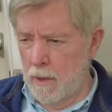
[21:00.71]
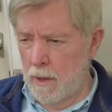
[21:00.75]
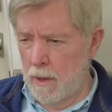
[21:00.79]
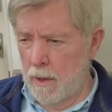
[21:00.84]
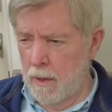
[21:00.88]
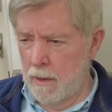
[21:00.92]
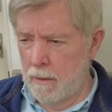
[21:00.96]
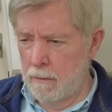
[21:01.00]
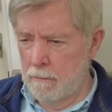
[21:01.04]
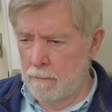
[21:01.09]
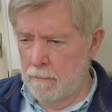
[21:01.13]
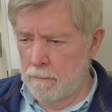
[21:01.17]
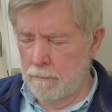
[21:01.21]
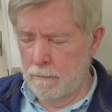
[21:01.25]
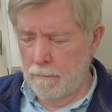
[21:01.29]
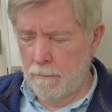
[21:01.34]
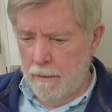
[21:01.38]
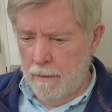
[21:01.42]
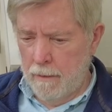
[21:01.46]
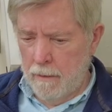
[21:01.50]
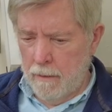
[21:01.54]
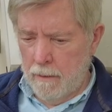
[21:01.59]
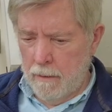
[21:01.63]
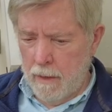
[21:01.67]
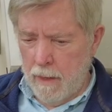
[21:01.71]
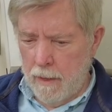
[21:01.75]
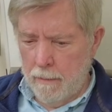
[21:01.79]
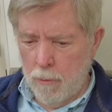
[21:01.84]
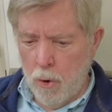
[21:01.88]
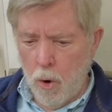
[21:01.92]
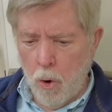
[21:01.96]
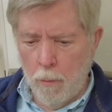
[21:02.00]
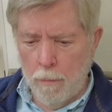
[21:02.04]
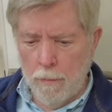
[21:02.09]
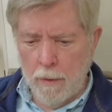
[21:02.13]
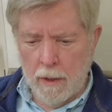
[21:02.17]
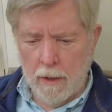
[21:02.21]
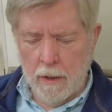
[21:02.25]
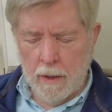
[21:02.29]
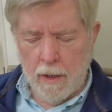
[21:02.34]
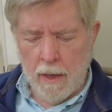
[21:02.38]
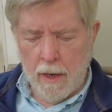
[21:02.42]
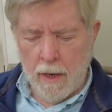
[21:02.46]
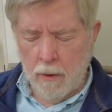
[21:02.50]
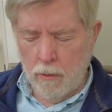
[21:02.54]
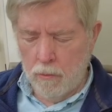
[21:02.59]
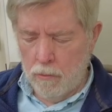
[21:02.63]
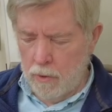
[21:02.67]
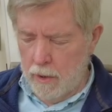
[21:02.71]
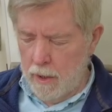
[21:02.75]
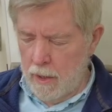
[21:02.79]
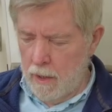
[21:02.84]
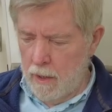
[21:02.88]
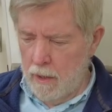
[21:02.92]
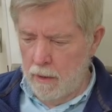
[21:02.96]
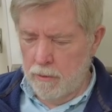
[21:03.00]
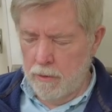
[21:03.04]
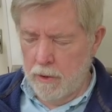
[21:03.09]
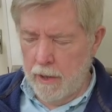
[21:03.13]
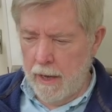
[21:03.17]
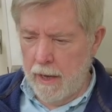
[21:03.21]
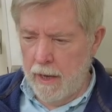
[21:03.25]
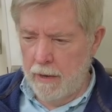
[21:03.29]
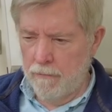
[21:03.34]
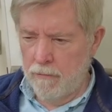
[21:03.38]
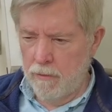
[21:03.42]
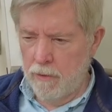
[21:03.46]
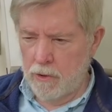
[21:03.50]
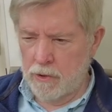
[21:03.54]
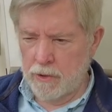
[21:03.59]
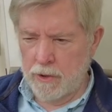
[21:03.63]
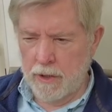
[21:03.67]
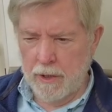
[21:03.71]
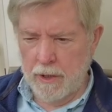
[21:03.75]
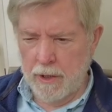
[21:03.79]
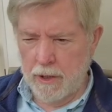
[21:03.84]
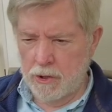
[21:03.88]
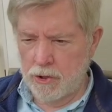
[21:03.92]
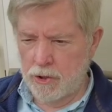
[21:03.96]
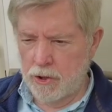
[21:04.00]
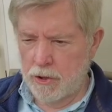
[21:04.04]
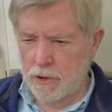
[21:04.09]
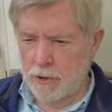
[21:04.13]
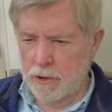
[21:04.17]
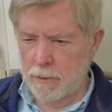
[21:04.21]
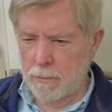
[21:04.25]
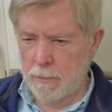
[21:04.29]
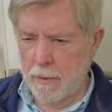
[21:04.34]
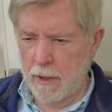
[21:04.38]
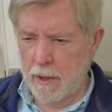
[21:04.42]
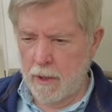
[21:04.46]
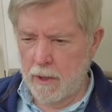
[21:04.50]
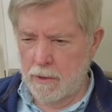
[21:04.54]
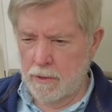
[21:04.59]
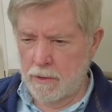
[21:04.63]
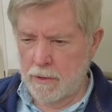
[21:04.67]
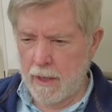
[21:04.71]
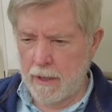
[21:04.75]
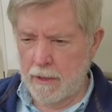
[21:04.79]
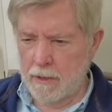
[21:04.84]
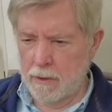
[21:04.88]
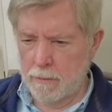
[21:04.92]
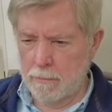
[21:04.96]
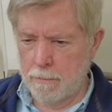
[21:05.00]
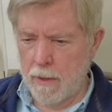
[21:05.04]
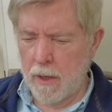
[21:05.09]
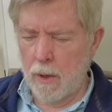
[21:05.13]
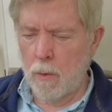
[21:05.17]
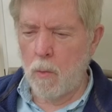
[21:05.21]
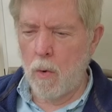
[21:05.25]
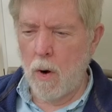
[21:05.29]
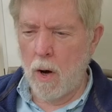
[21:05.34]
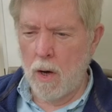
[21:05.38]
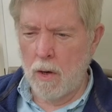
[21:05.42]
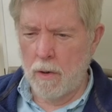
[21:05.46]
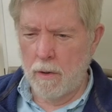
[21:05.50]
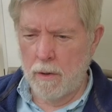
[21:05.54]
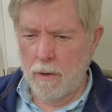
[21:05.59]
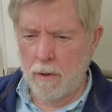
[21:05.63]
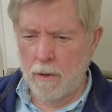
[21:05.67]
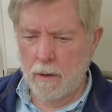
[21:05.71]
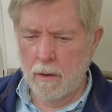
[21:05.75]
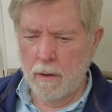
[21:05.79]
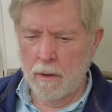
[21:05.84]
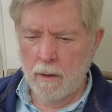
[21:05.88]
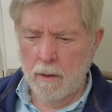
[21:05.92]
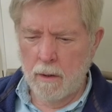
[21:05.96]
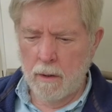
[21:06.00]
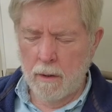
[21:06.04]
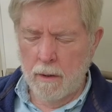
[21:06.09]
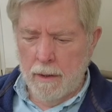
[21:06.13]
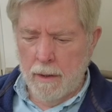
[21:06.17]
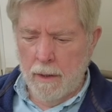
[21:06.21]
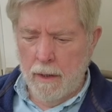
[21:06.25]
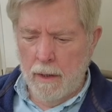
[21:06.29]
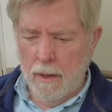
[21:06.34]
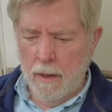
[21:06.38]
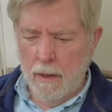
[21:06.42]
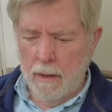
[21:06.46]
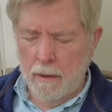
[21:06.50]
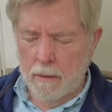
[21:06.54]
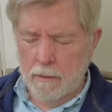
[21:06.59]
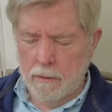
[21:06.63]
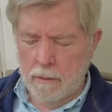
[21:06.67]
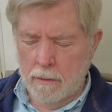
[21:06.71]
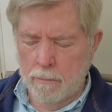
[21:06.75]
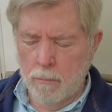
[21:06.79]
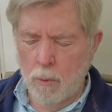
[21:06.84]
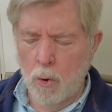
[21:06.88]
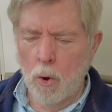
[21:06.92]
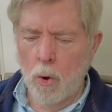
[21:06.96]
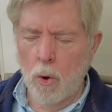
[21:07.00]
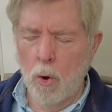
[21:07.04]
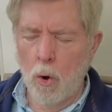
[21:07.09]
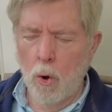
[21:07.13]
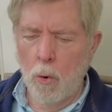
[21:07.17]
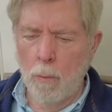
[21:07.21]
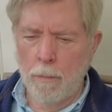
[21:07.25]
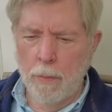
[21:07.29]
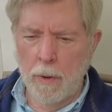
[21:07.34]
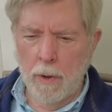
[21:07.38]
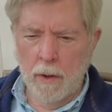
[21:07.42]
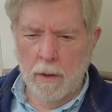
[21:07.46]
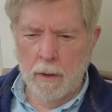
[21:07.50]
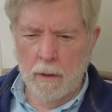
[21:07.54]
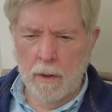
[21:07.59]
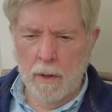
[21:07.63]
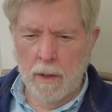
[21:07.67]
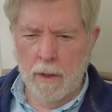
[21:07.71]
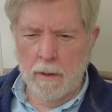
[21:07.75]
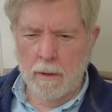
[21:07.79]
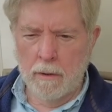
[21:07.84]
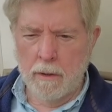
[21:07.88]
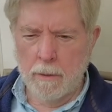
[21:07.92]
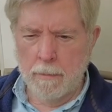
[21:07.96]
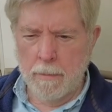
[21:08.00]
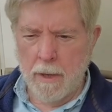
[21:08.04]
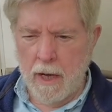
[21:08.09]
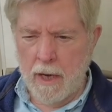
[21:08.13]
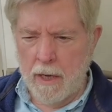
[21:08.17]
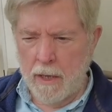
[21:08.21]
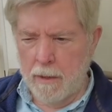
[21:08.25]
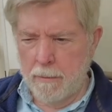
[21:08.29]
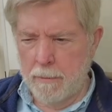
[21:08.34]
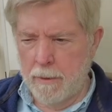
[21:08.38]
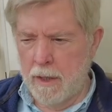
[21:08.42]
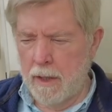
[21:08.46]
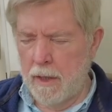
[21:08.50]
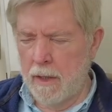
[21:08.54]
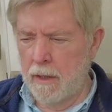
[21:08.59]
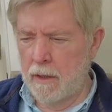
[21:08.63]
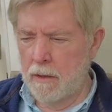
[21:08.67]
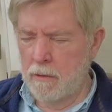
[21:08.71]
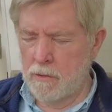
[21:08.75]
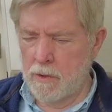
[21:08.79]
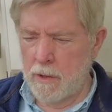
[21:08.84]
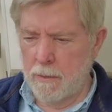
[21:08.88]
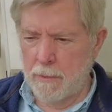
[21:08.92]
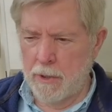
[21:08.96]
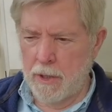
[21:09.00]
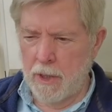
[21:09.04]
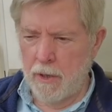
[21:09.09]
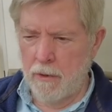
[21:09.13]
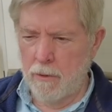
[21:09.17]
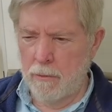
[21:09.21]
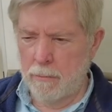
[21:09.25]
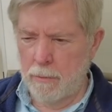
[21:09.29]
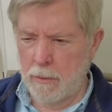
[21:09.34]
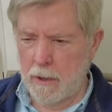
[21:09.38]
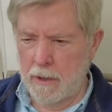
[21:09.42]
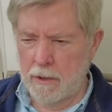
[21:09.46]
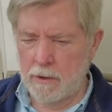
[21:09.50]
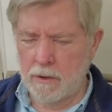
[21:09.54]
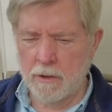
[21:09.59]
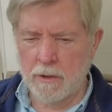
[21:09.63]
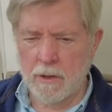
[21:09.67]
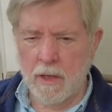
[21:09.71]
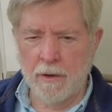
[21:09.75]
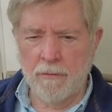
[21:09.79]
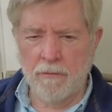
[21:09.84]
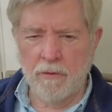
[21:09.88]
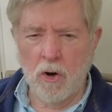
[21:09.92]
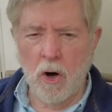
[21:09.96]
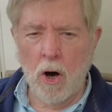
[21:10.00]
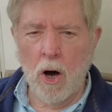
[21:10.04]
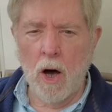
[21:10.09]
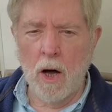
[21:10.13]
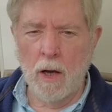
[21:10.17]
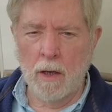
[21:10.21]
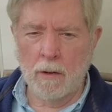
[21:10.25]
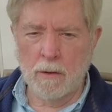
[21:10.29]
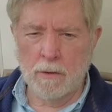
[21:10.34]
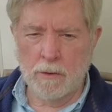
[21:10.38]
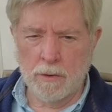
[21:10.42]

Uh, I'm hoping that I don't get into adverse conditions because that's big water uh, it's more open than Temagami and some of the other places I've gone.